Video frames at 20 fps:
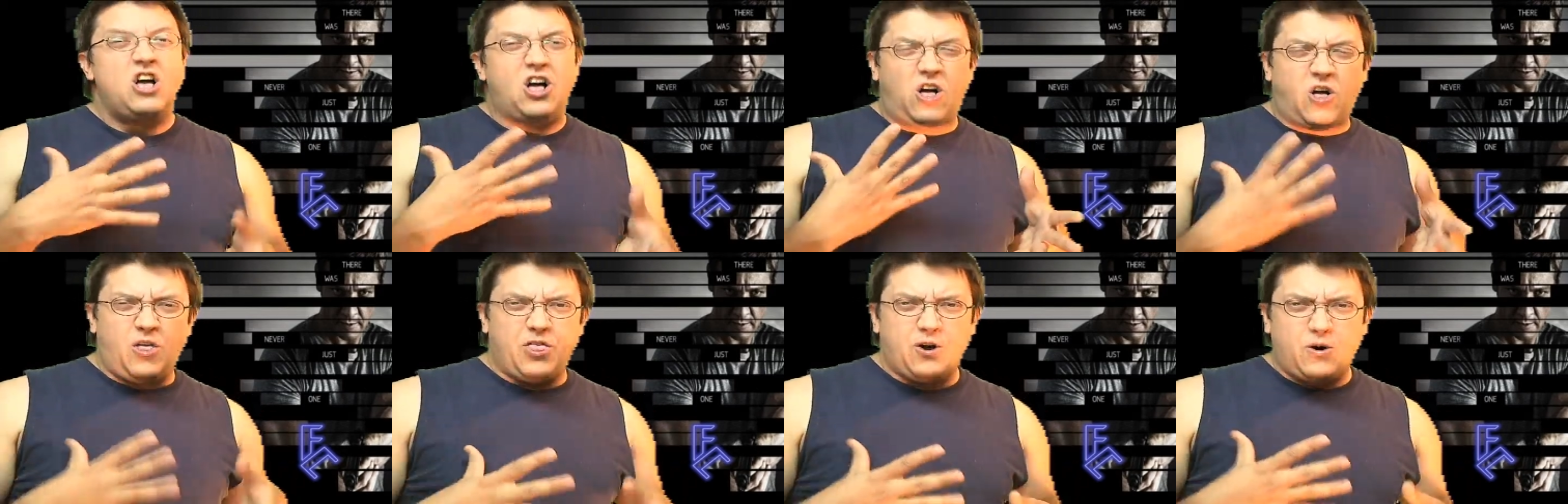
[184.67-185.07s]

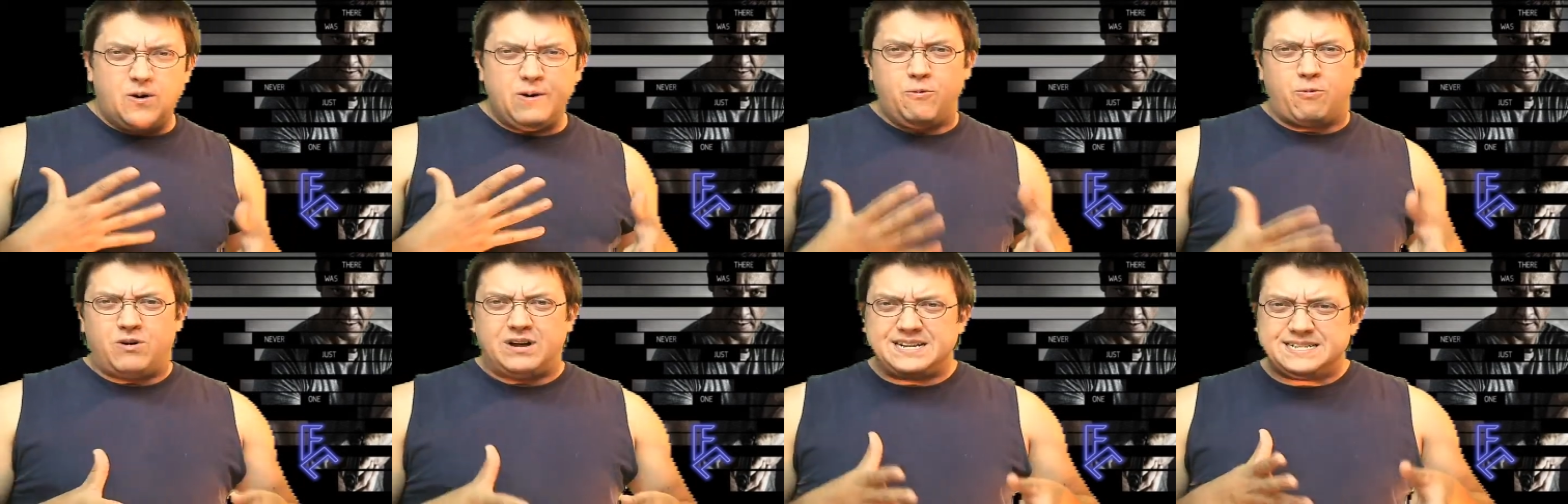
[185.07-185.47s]
although
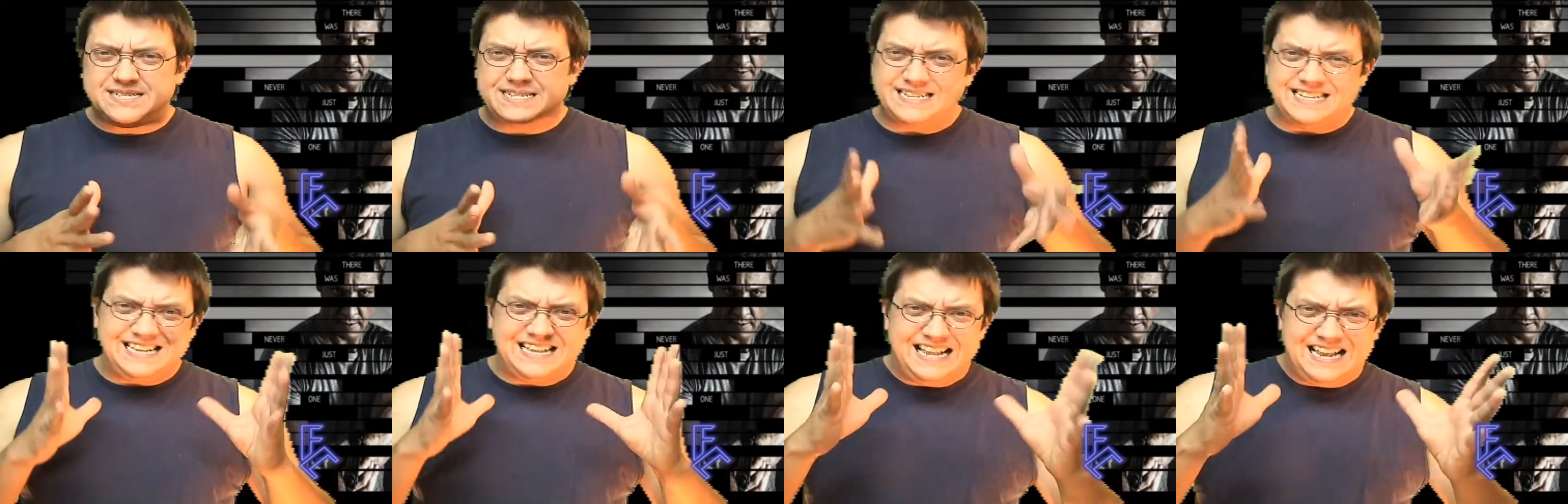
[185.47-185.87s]
it
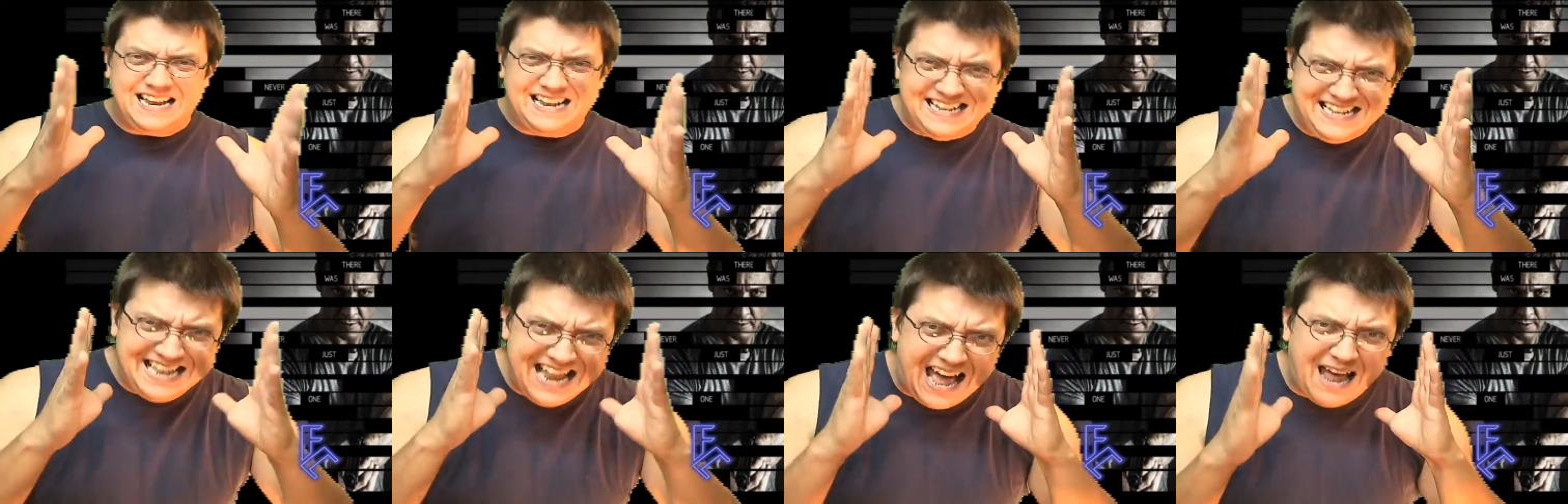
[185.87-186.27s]
was
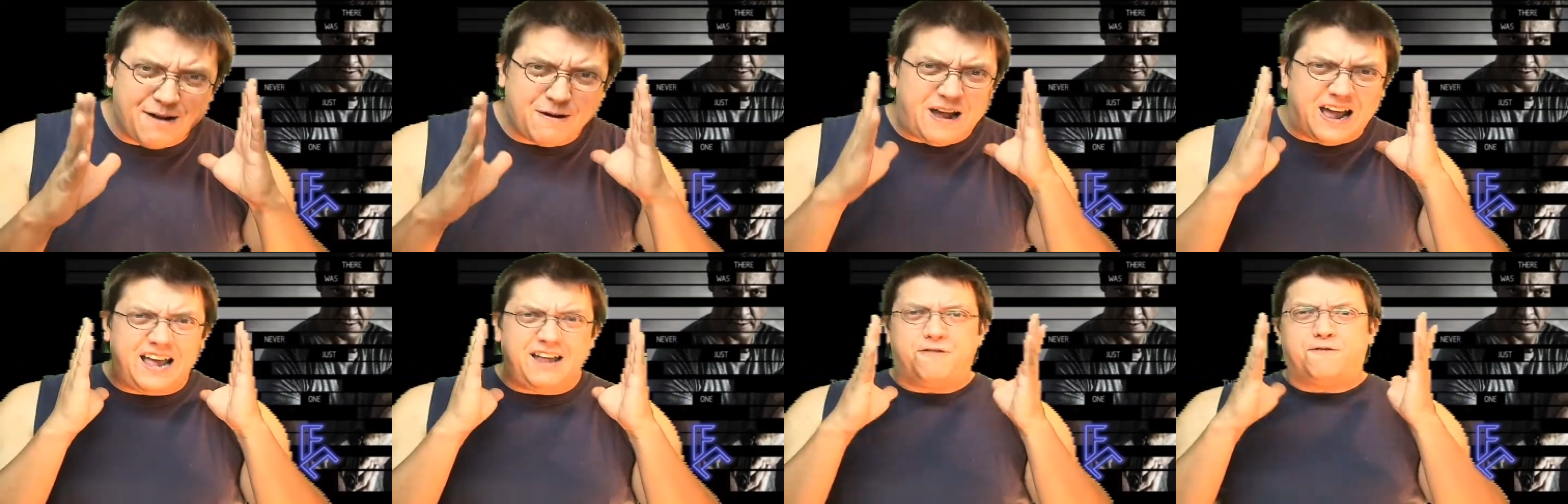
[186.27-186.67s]

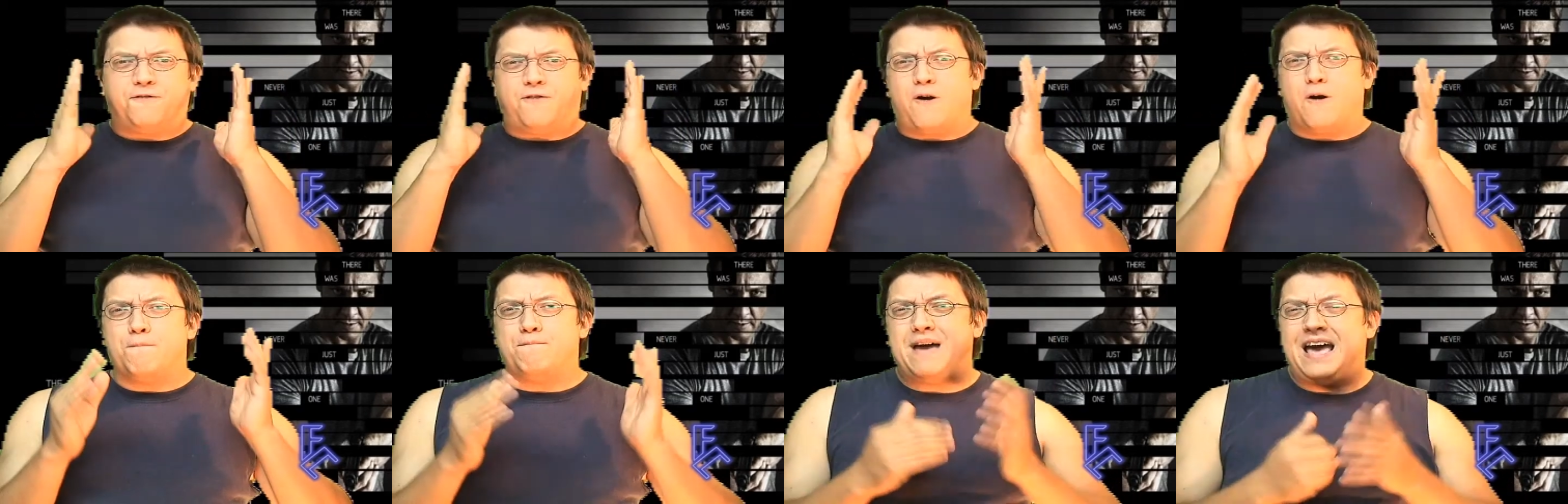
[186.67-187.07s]
not as
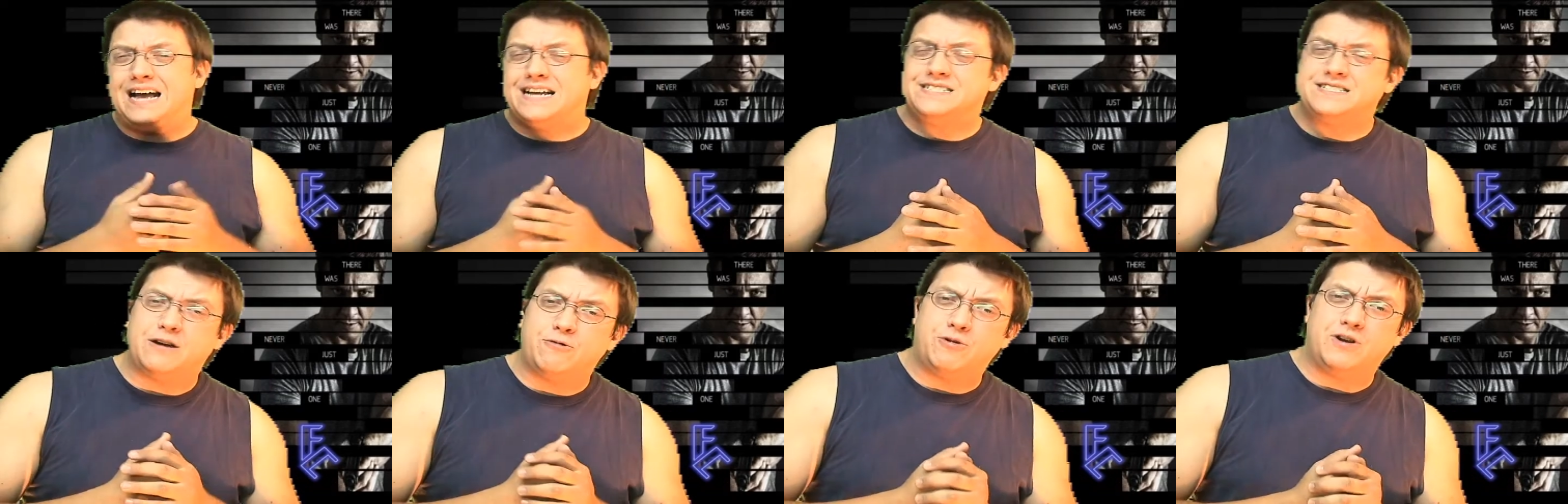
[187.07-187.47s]
far
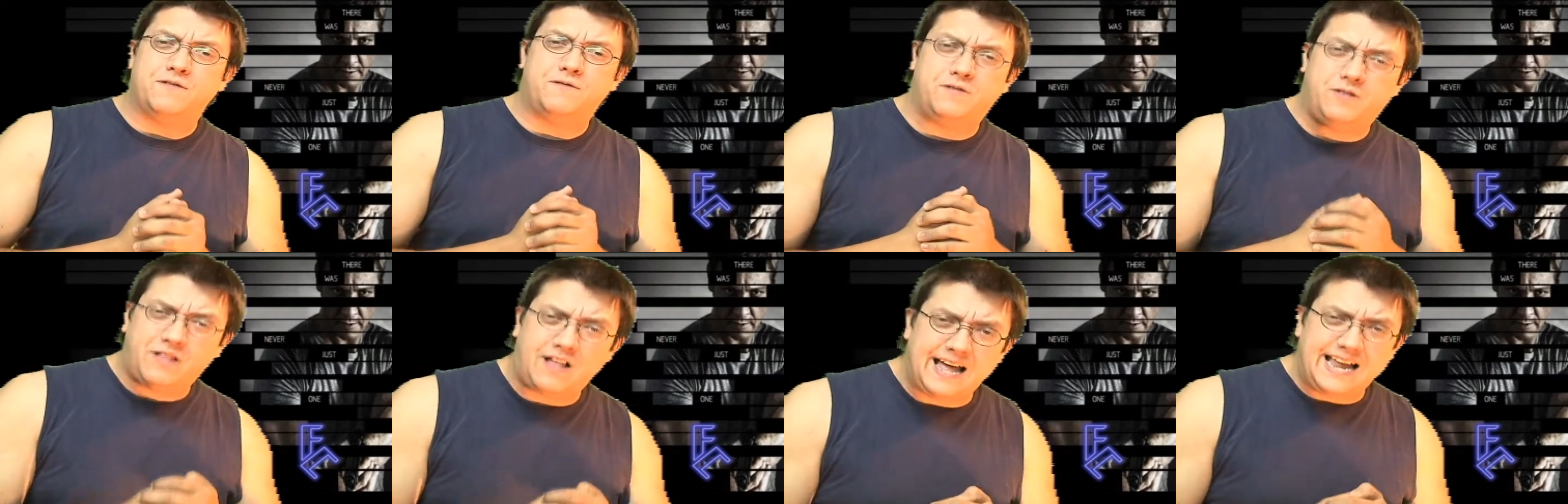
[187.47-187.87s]
back as I would
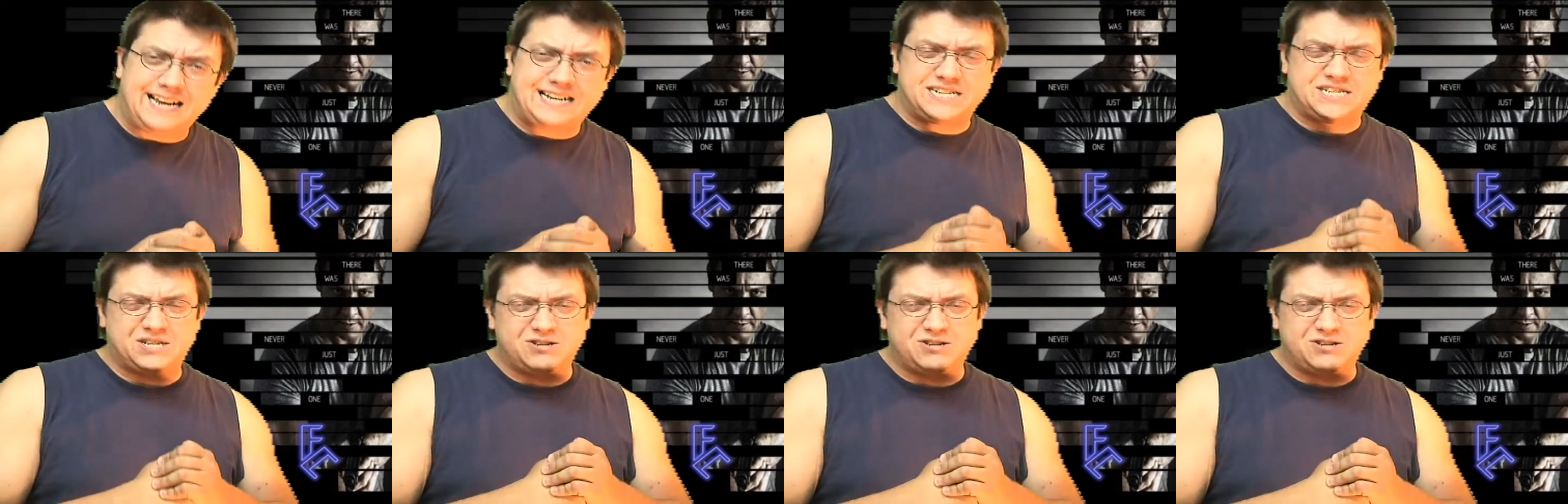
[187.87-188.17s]
have liked,